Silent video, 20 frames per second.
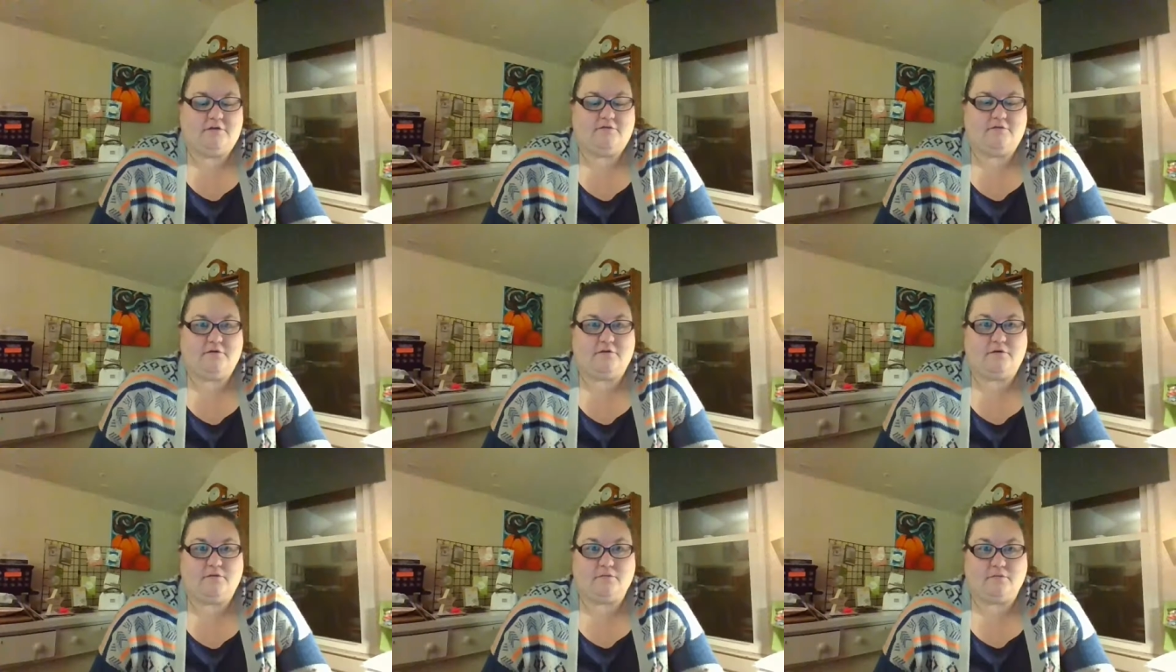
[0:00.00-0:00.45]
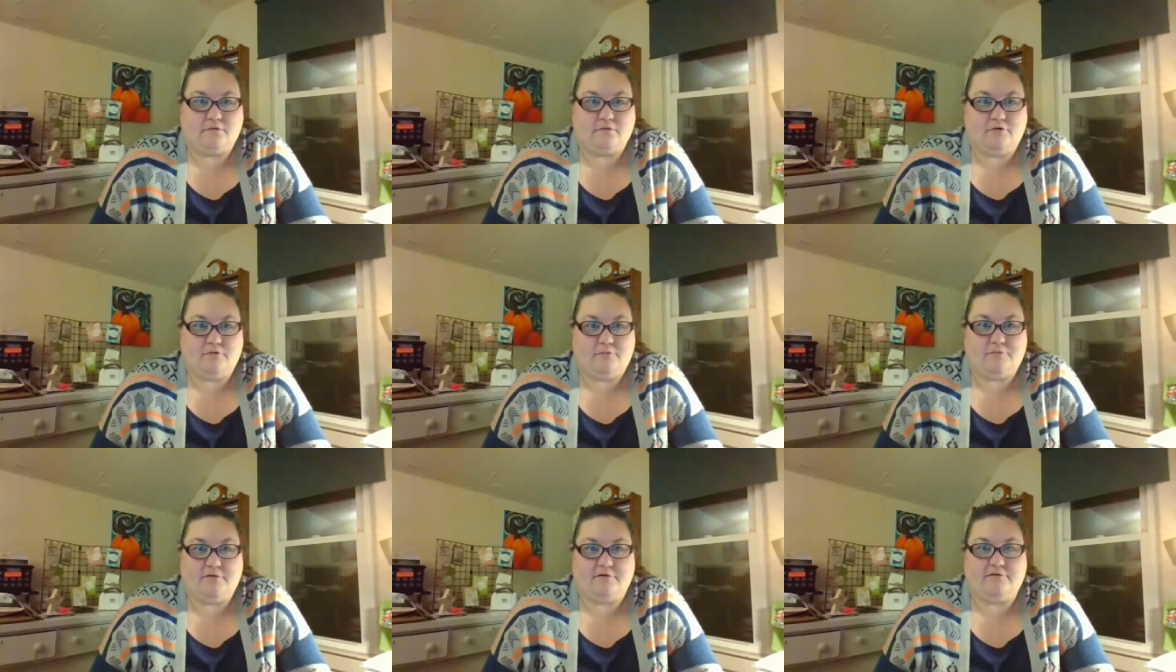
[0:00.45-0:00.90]
of a
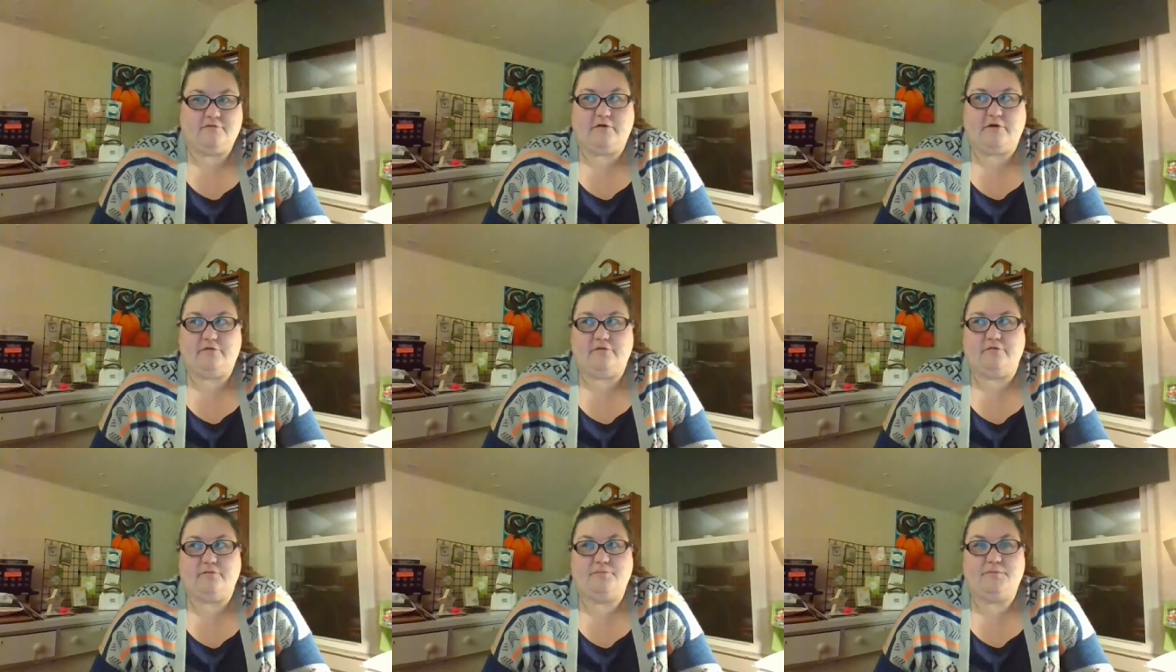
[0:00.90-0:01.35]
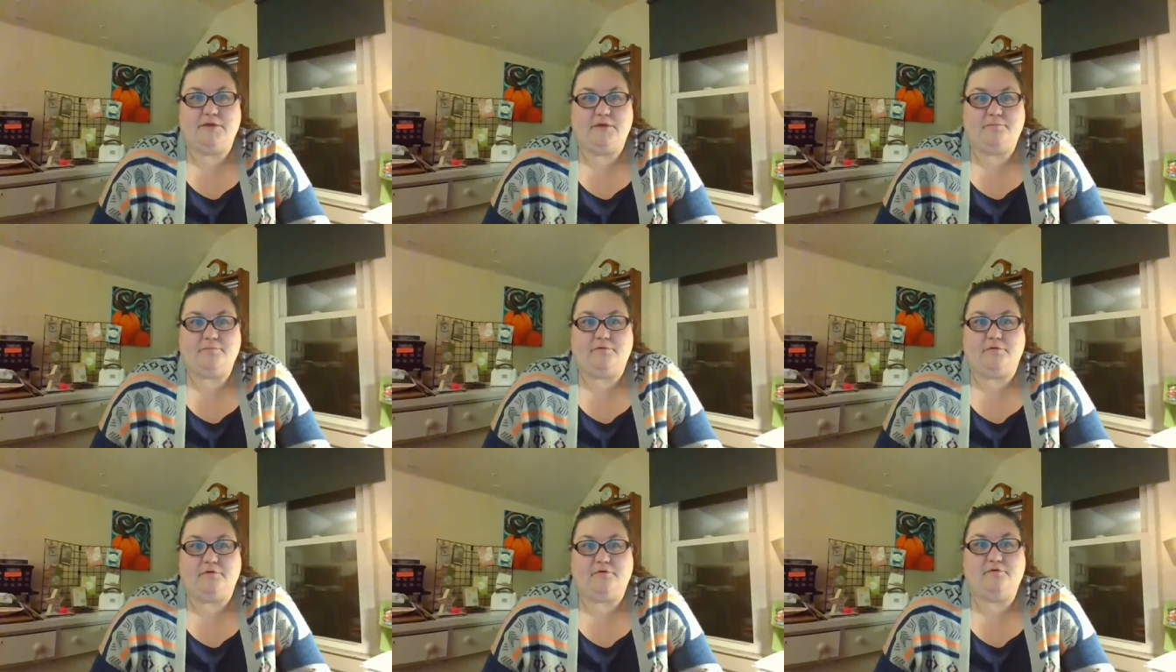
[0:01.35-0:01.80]
group of other
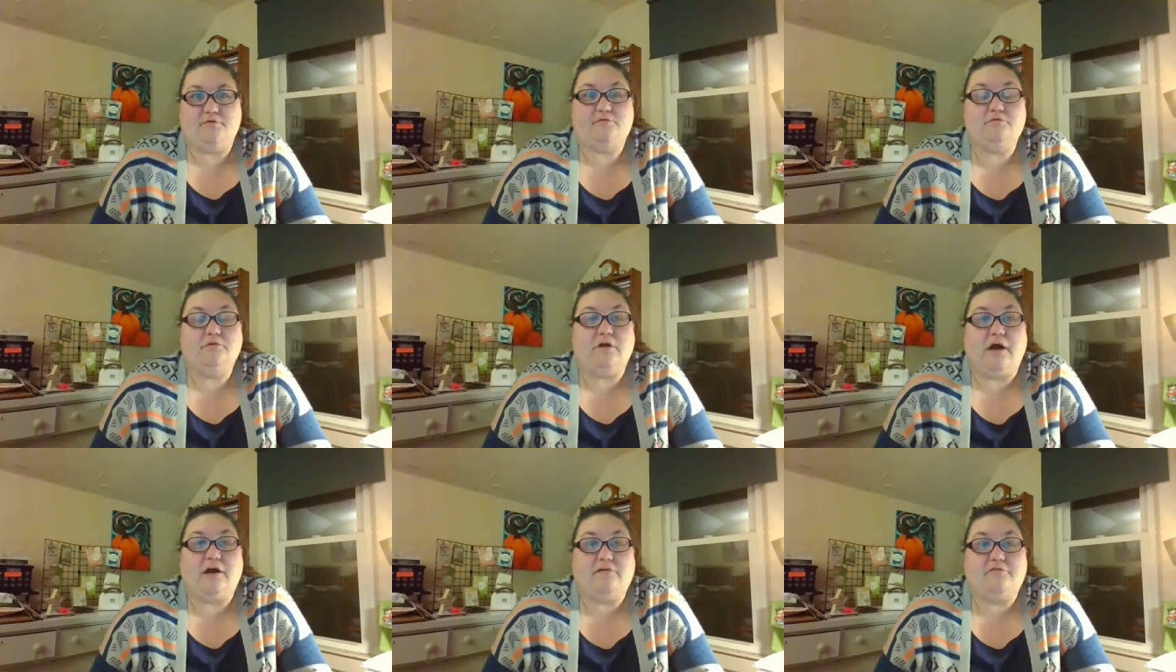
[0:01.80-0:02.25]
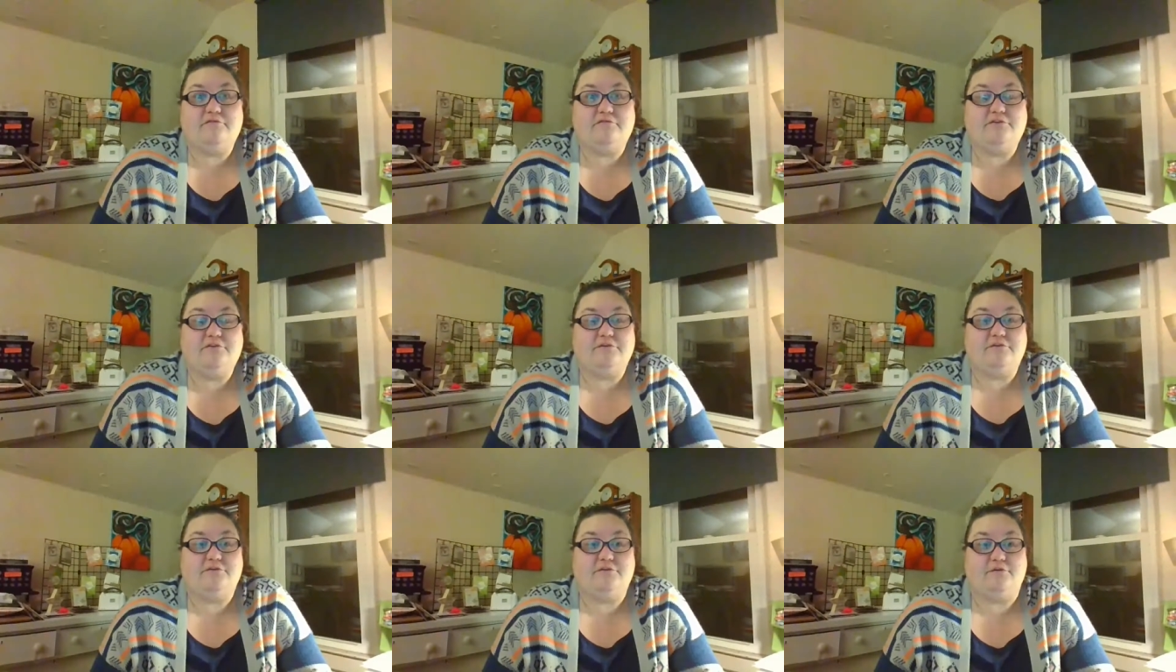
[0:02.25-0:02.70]
people who love
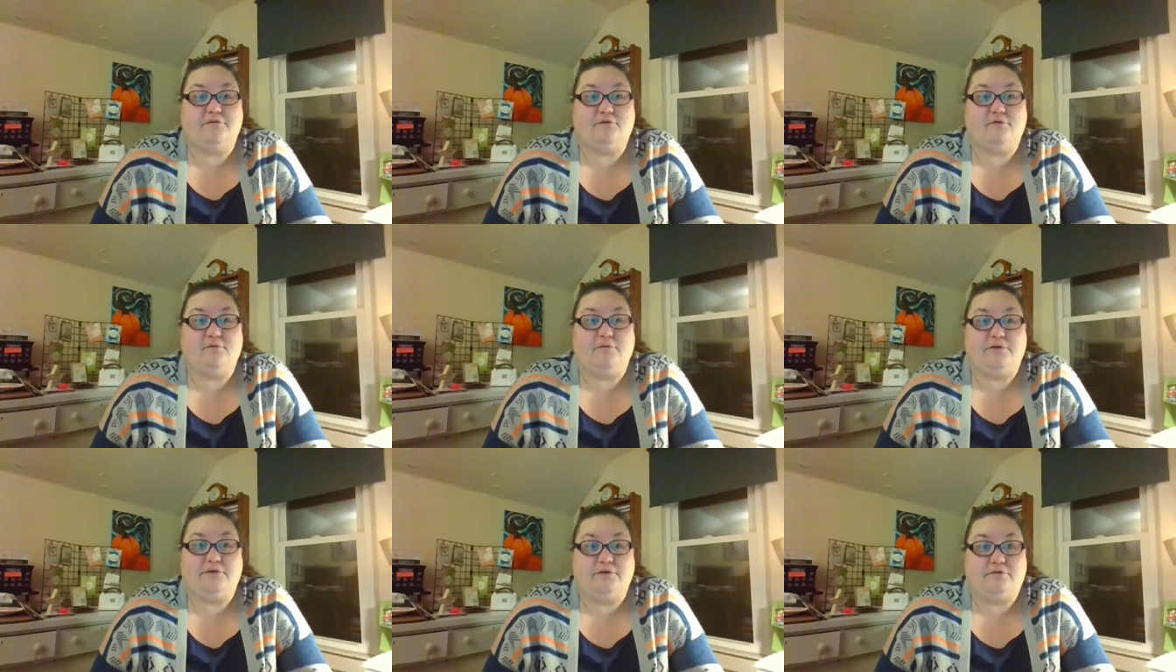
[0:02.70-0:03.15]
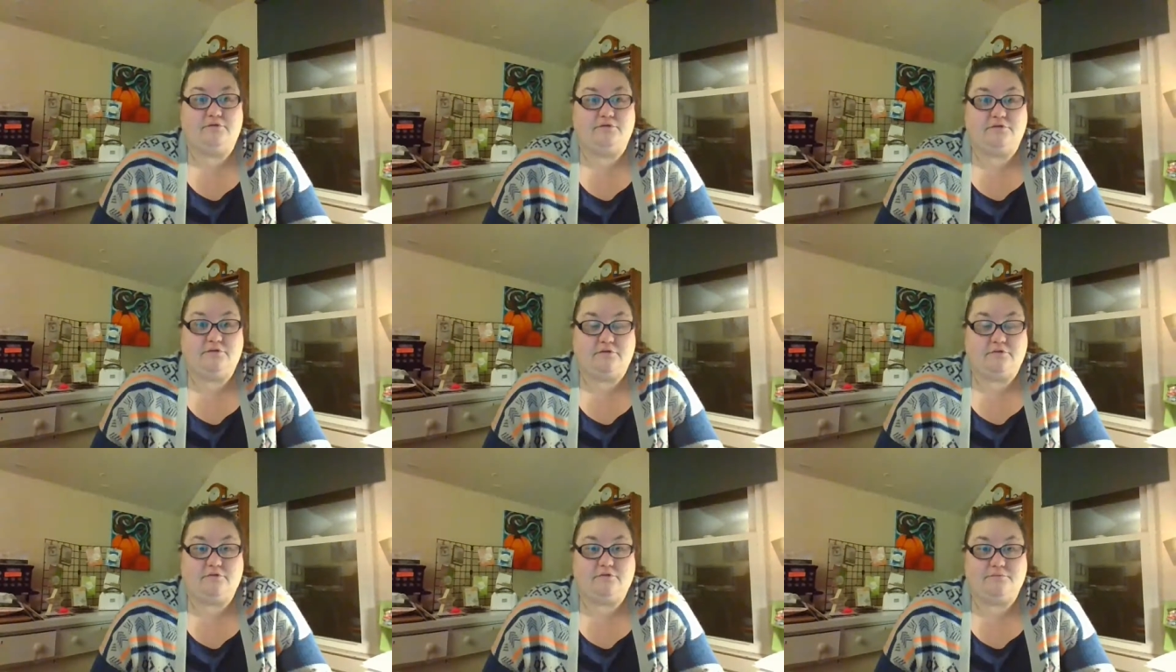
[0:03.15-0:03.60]
to do what you
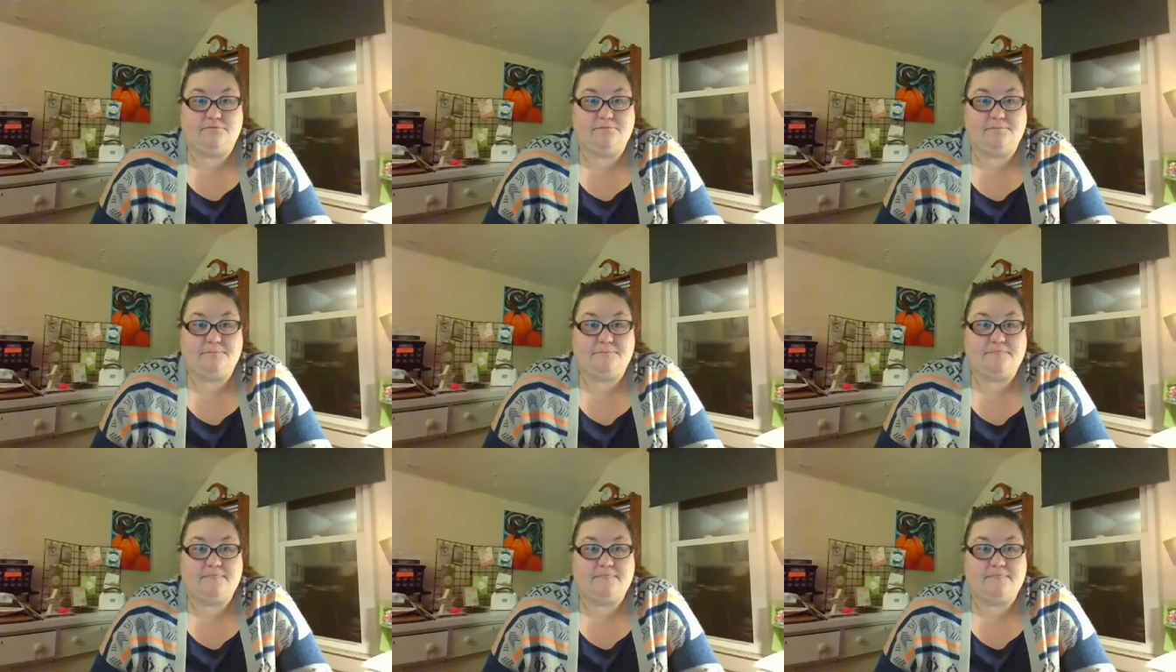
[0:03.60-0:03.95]
do.